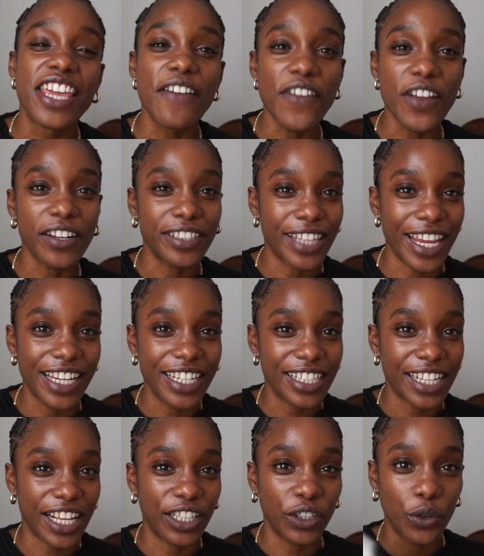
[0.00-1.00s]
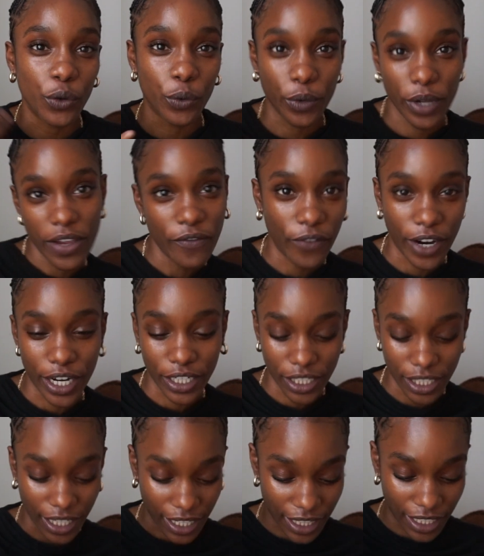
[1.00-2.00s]
Give your skin just like a little
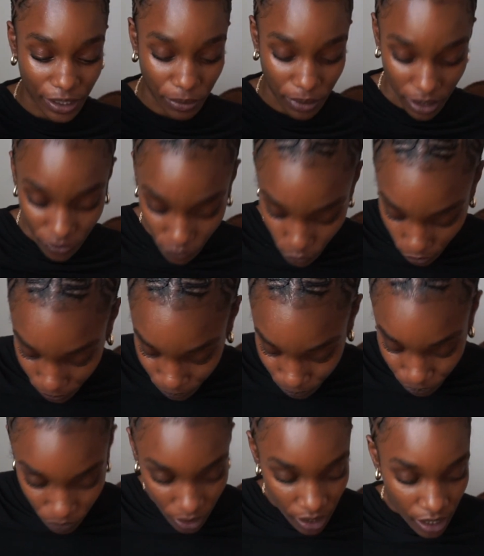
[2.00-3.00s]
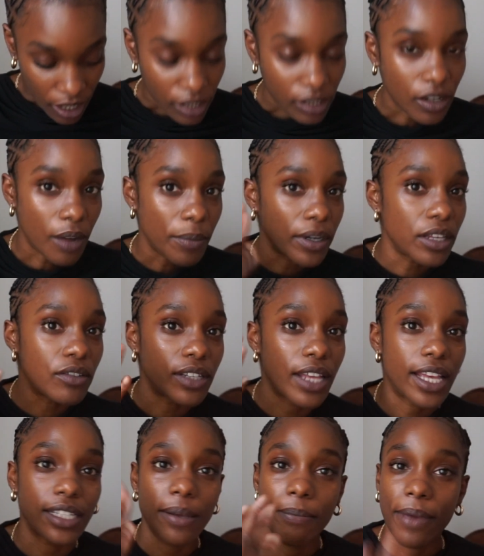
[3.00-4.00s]
refresh. Like that's what it's for. So I'm going to use
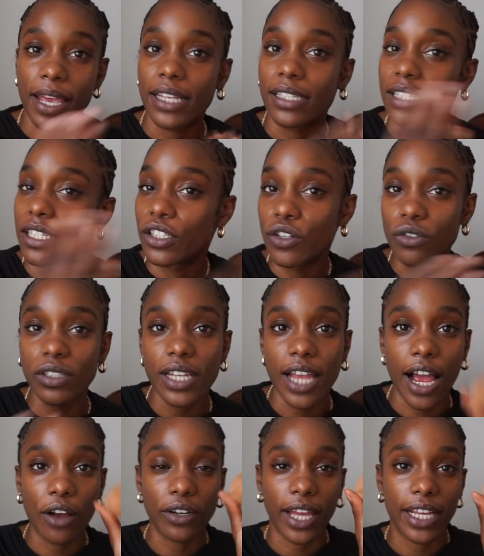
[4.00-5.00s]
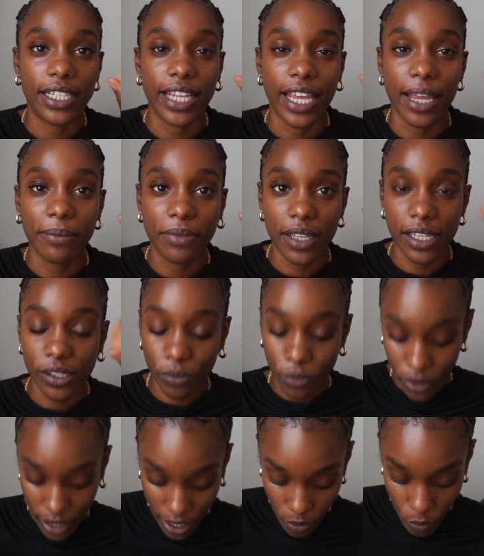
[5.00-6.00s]
it as a base because usually I would like damp this
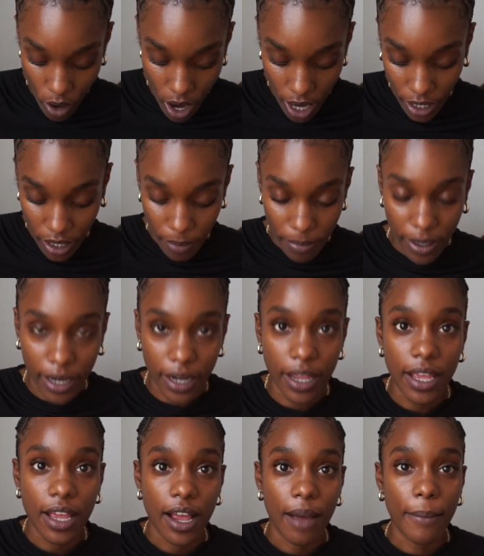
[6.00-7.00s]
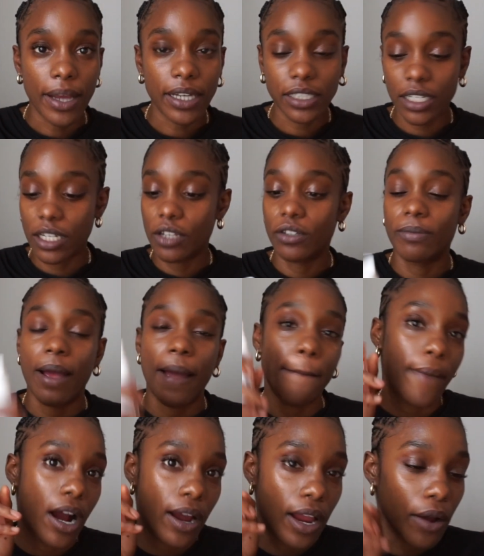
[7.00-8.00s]
with like water. But I'm actually going to use my
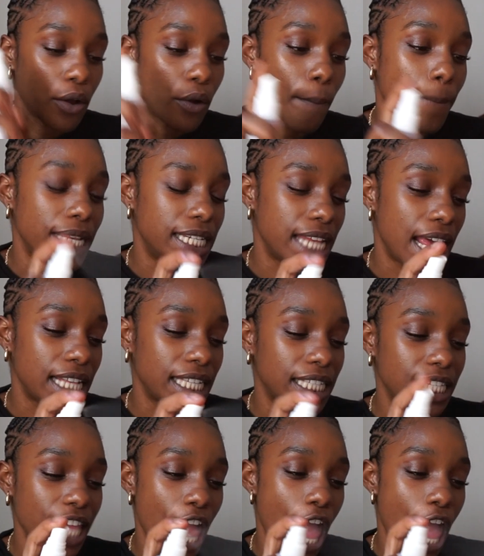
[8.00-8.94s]
Mario Badescu